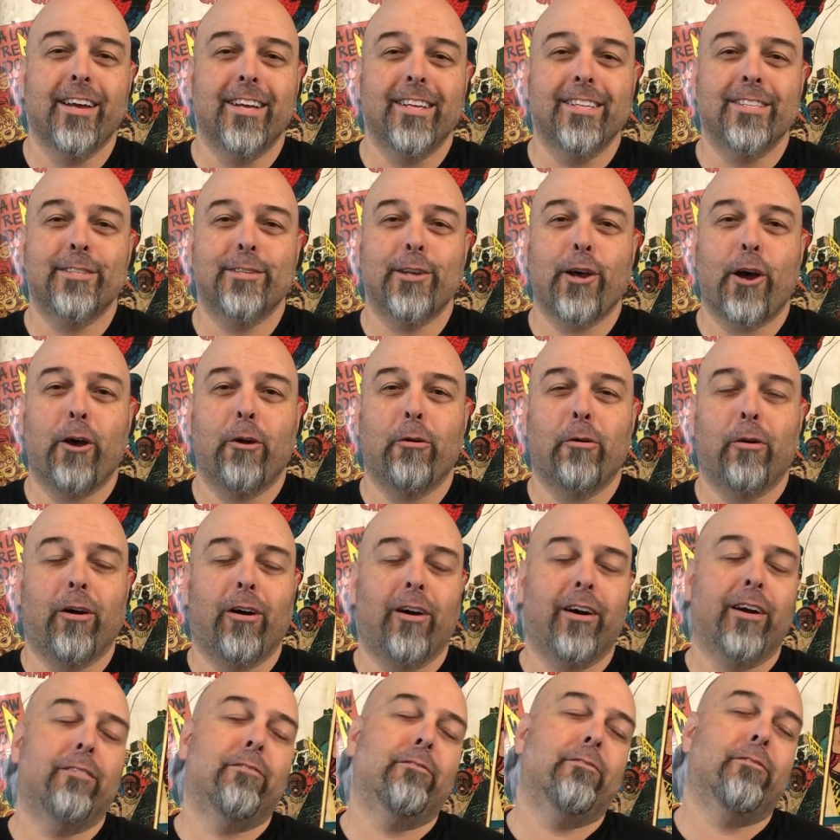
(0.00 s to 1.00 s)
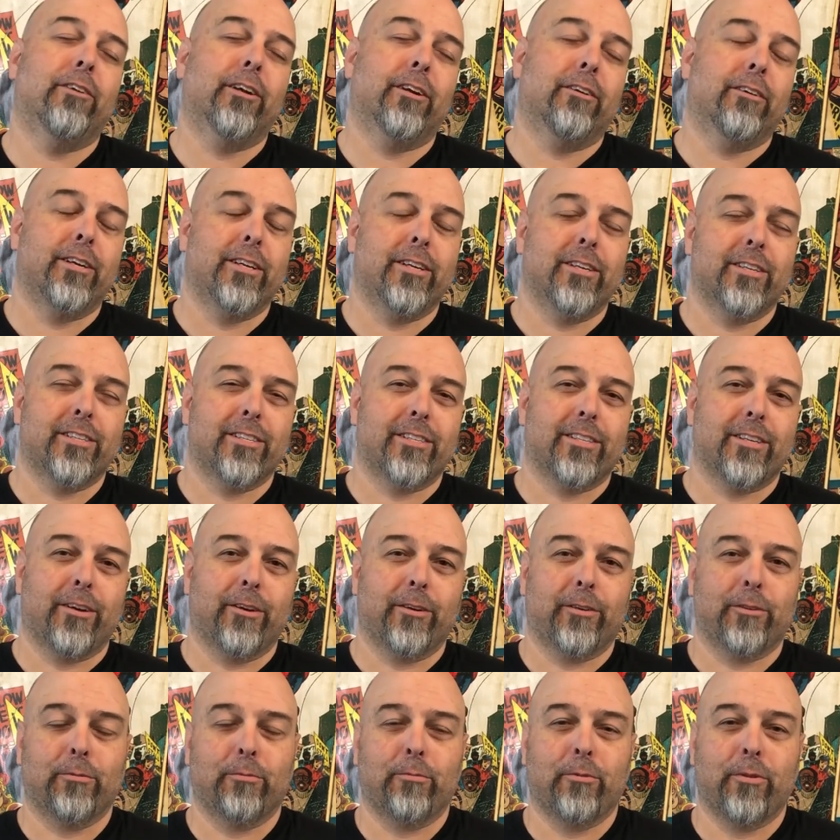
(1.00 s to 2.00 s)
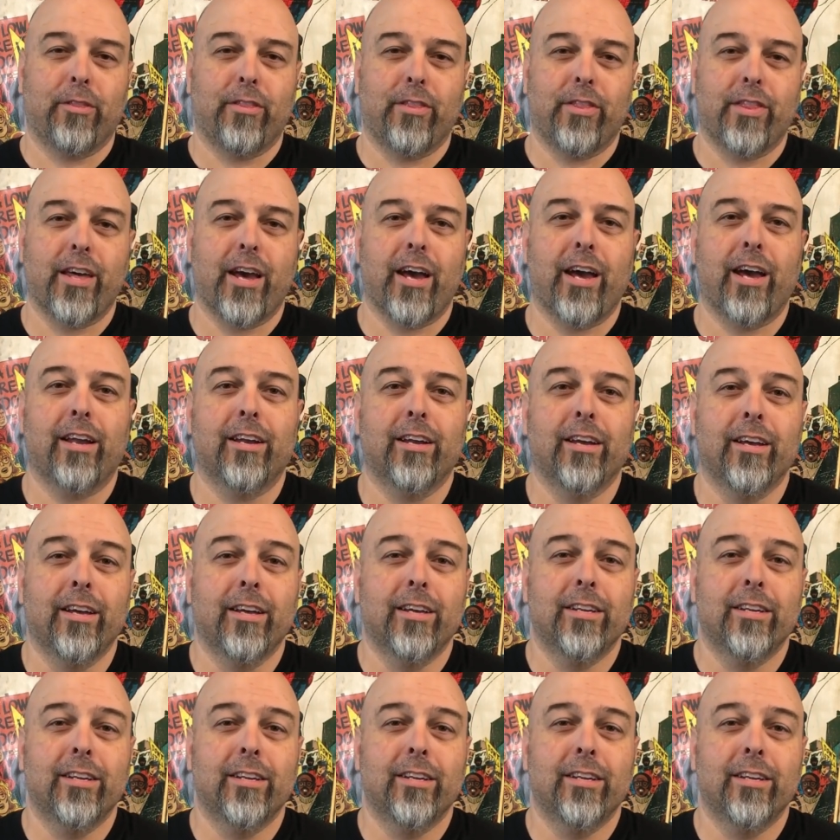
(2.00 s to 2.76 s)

So I'm very stoked with that.